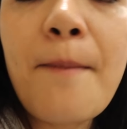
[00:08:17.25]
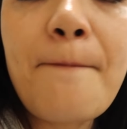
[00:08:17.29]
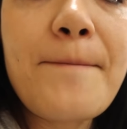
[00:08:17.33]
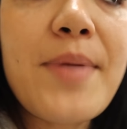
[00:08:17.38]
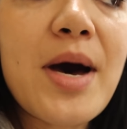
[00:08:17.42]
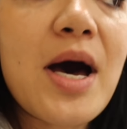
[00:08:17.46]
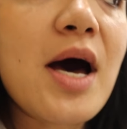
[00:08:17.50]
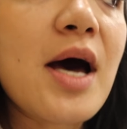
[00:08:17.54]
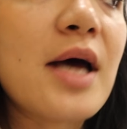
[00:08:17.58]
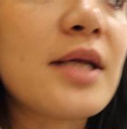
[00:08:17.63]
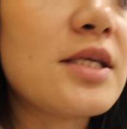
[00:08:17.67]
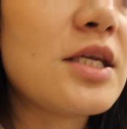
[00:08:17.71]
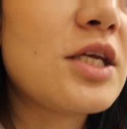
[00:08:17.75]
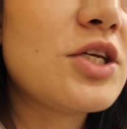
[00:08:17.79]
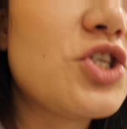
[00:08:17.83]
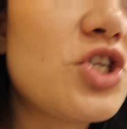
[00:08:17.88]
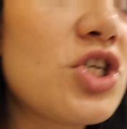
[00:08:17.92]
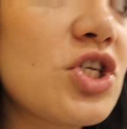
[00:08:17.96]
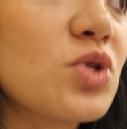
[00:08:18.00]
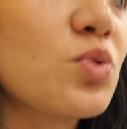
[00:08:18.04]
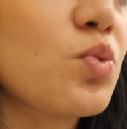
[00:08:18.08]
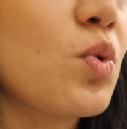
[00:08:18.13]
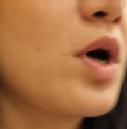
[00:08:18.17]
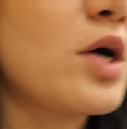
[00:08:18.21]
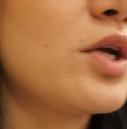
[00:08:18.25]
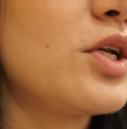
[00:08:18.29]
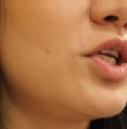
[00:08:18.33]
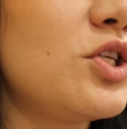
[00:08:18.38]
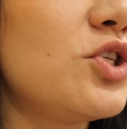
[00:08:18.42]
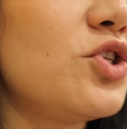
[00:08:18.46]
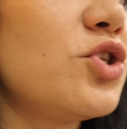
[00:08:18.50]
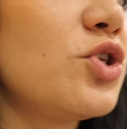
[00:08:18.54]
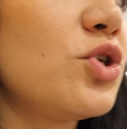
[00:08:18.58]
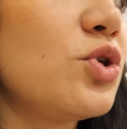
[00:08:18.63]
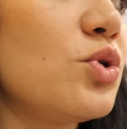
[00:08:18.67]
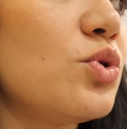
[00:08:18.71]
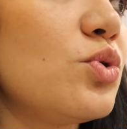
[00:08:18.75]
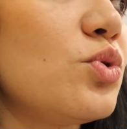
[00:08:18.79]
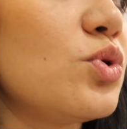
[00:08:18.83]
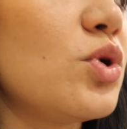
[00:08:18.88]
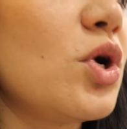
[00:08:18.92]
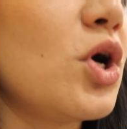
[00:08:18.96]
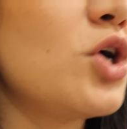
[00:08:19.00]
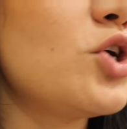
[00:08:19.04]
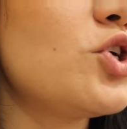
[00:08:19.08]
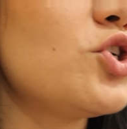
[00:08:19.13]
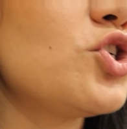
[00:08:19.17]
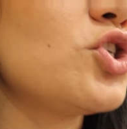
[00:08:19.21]
but just wanted
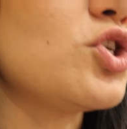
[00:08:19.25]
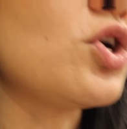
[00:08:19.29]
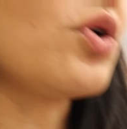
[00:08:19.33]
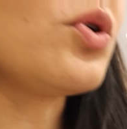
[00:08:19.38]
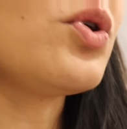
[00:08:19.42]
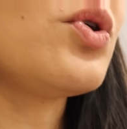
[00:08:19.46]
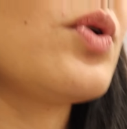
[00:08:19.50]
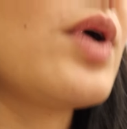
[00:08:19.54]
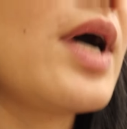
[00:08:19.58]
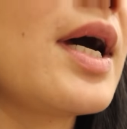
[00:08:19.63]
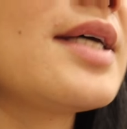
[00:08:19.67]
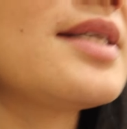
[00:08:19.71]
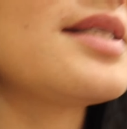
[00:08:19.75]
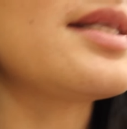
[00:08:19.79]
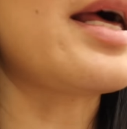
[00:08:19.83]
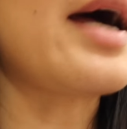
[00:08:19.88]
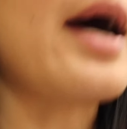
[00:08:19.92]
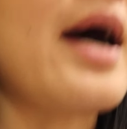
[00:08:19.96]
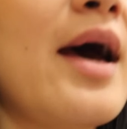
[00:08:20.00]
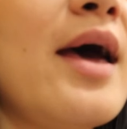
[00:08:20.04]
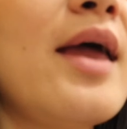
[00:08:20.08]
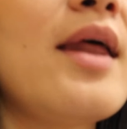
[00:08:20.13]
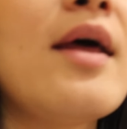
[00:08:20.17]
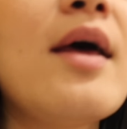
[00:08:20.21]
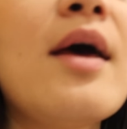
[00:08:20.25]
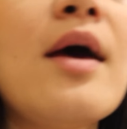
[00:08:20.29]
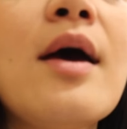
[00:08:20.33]
to show you guys that.